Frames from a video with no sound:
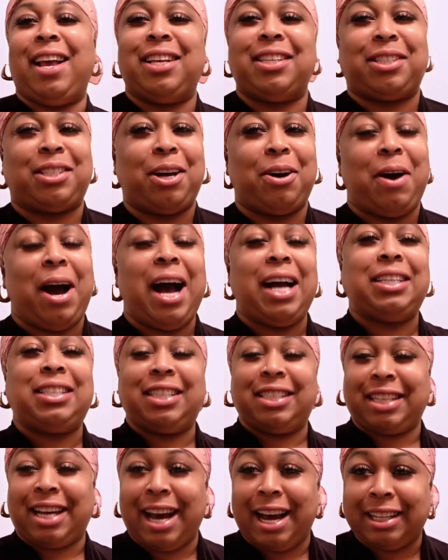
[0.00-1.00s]
So I
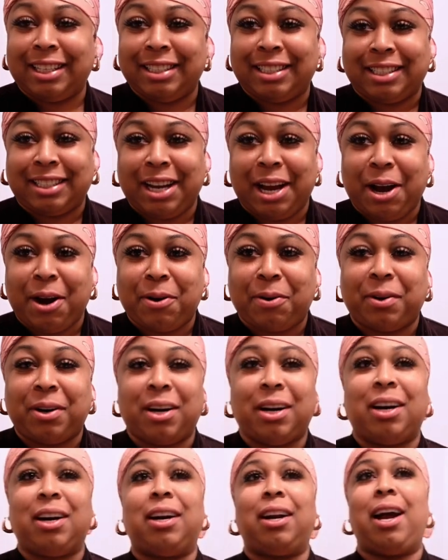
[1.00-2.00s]
just got the
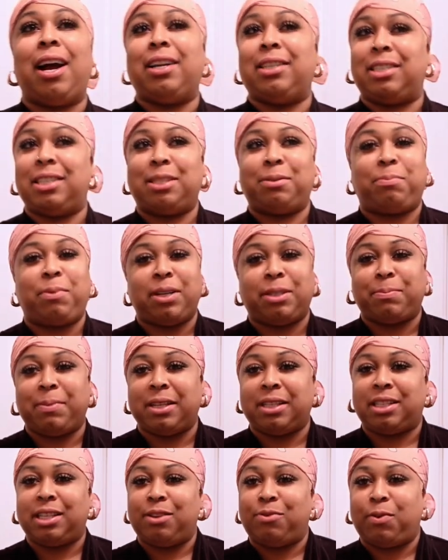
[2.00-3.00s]
shower, I just brushed
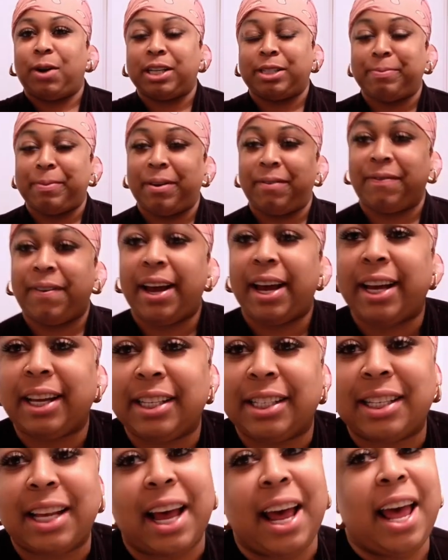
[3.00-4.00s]
my teeth, washed my
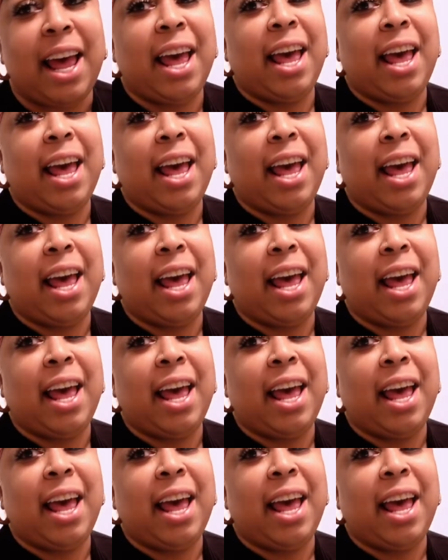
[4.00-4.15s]
face,